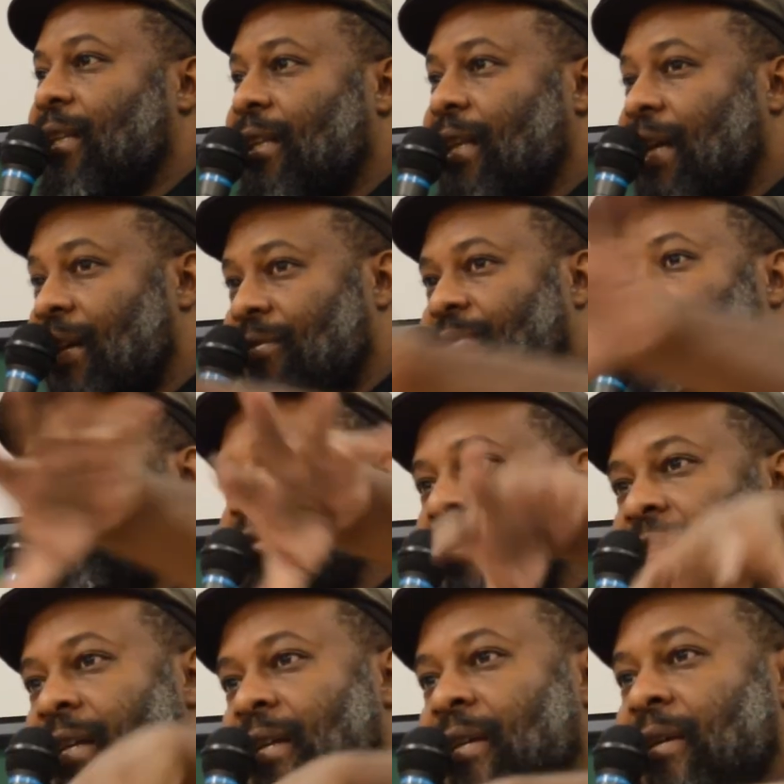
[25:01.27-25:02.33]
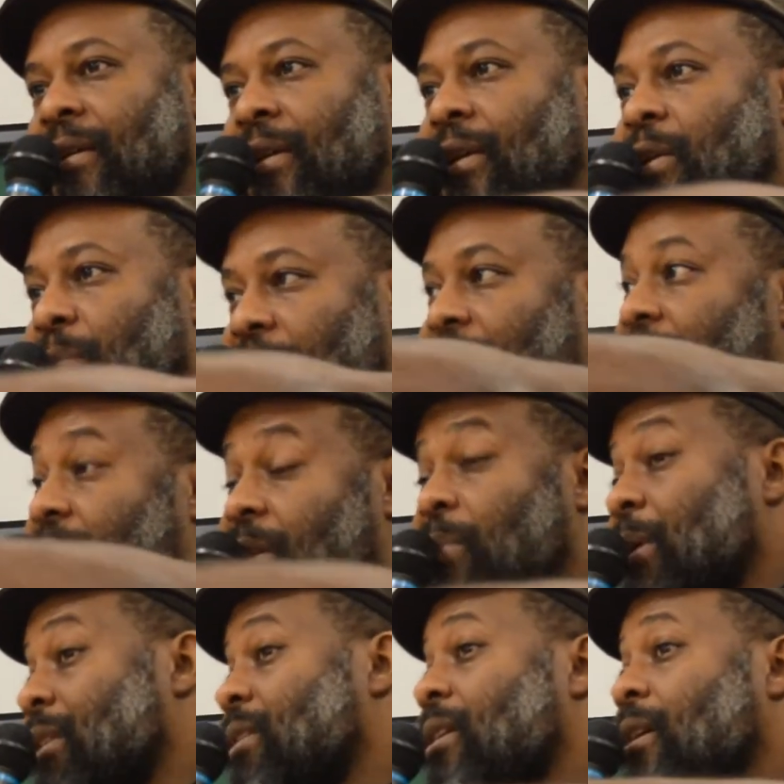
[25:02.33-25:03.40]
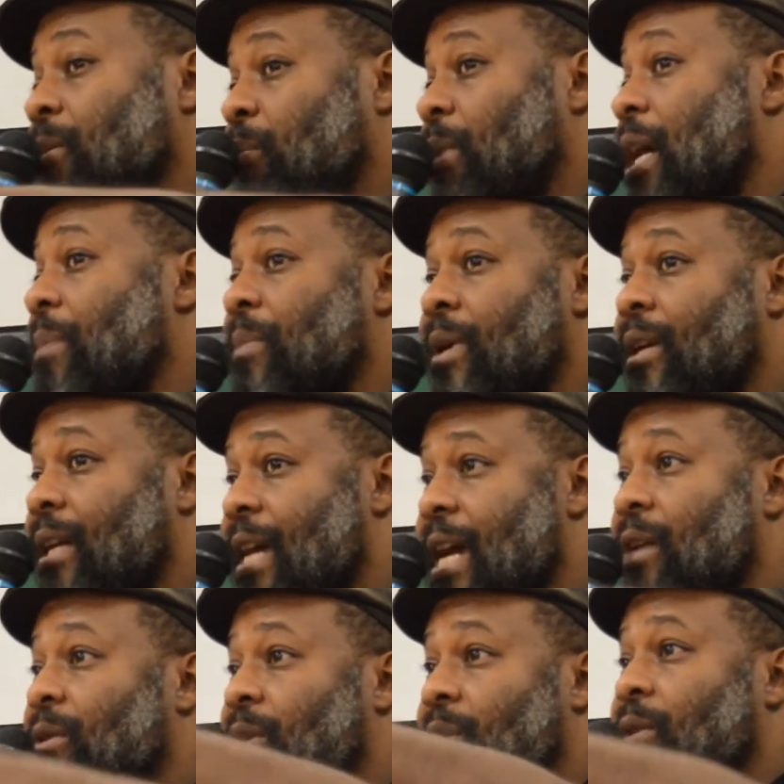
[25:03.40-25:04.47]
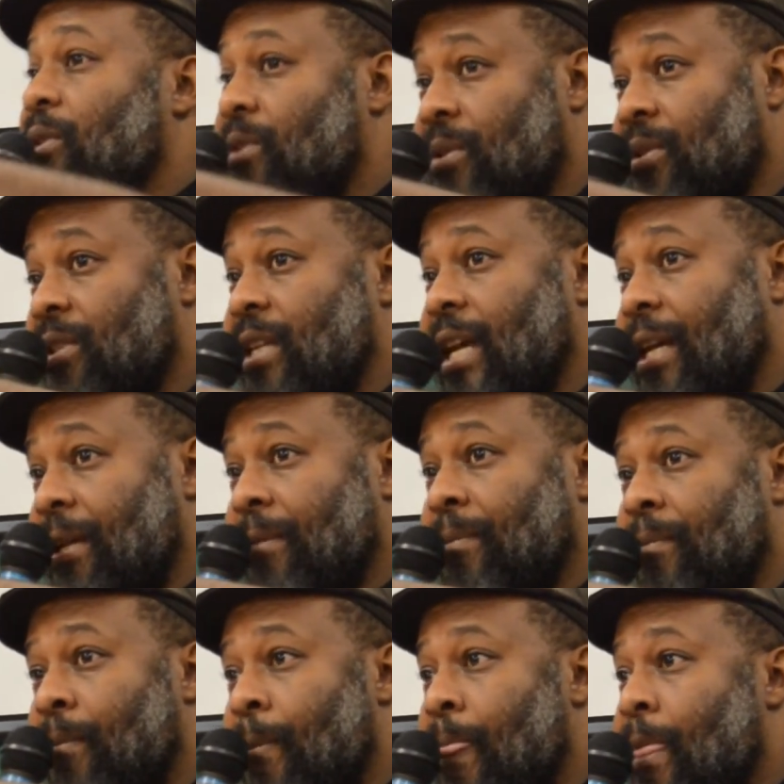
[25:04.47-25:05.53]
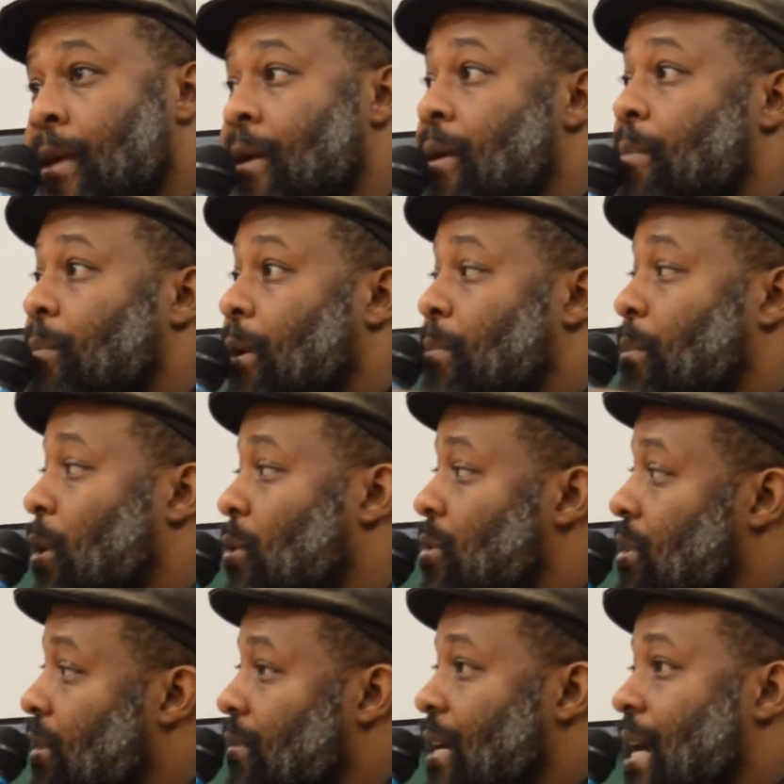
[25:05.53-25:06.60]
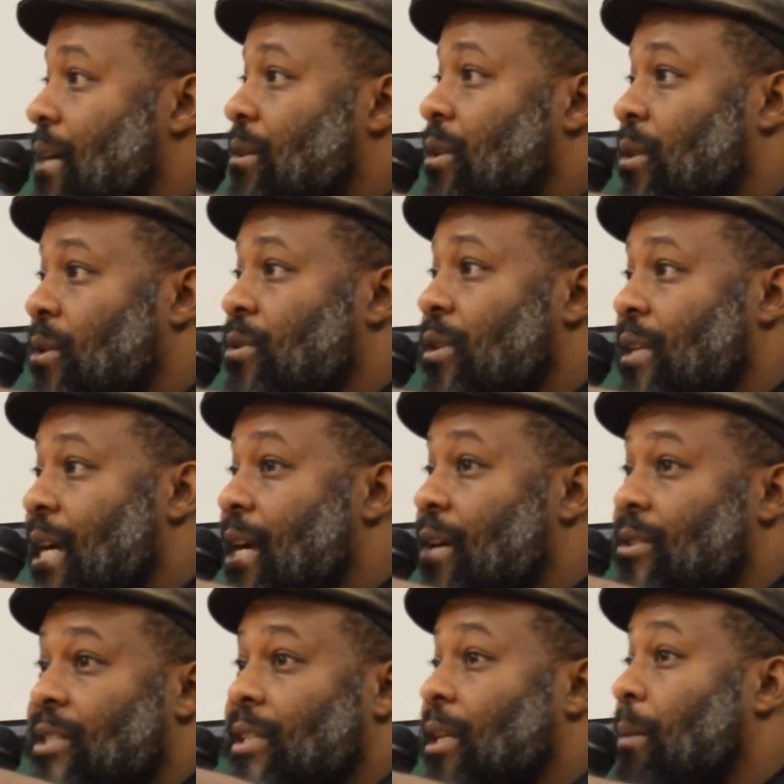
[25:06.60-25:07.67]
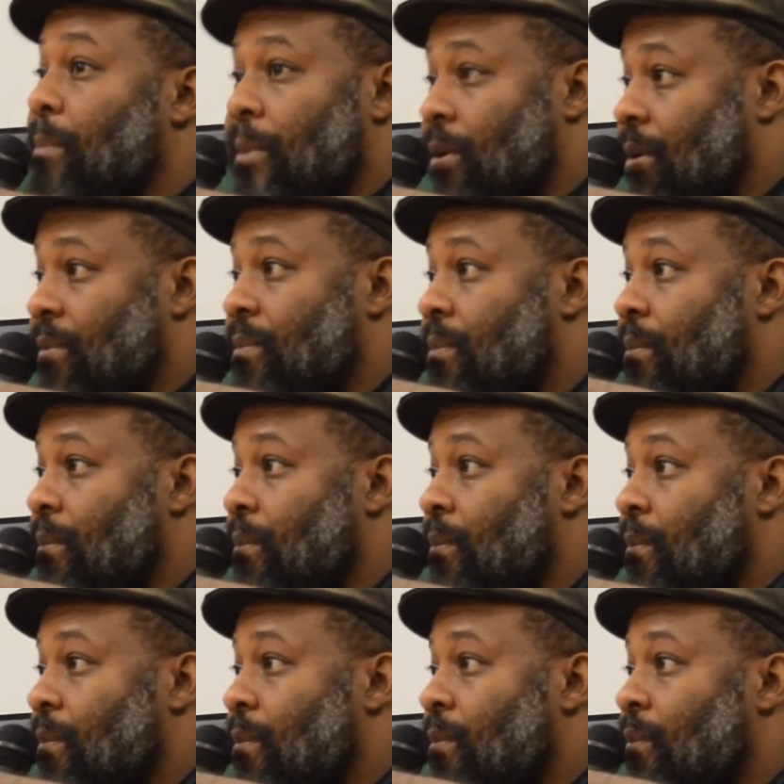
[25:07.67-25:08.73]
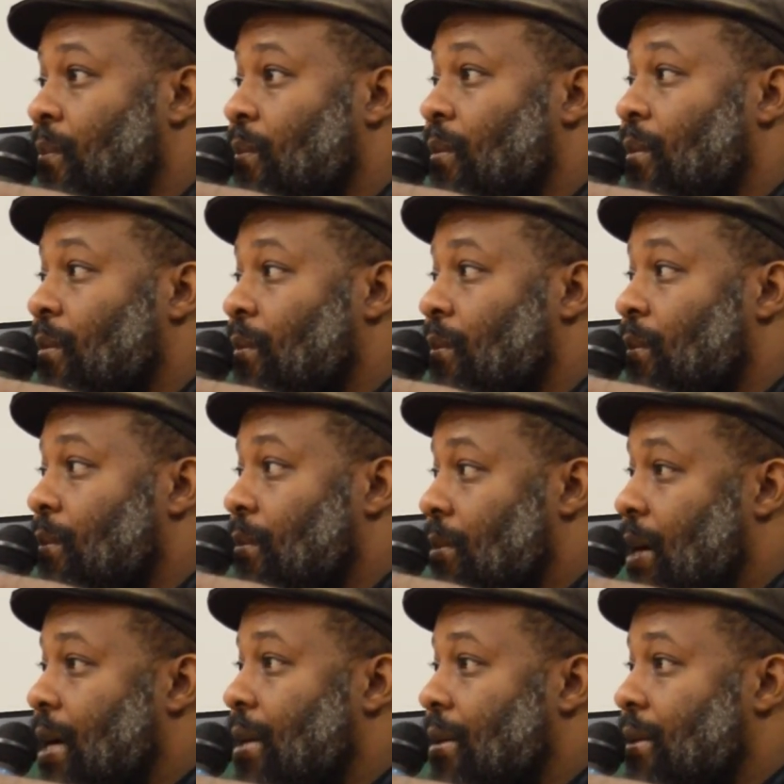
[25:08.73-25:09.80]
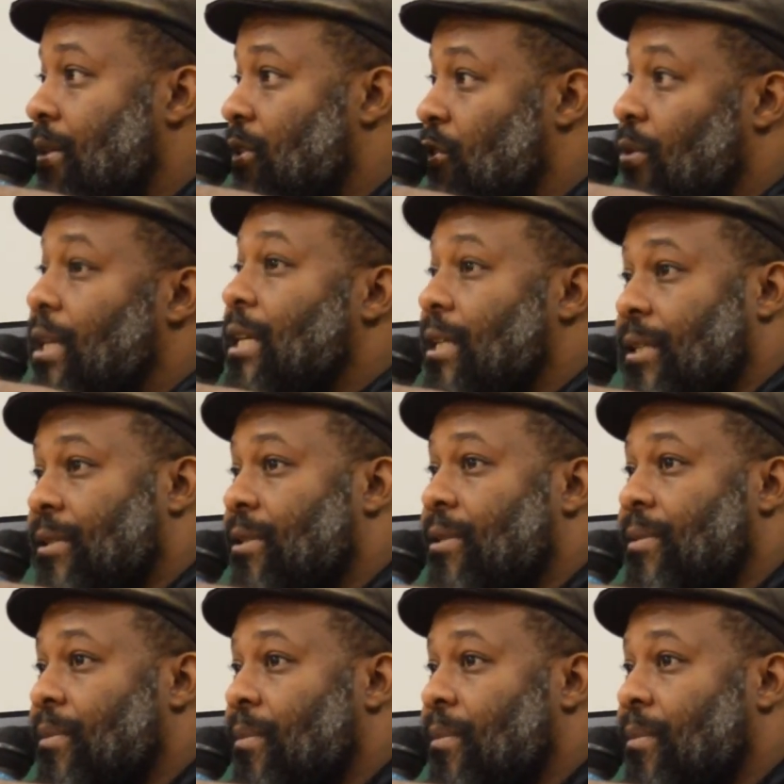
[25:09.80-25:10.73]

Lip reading: of left, Mississippi's still primarily agricultural state, but most of the agriculture now is lumber, right? It's trees.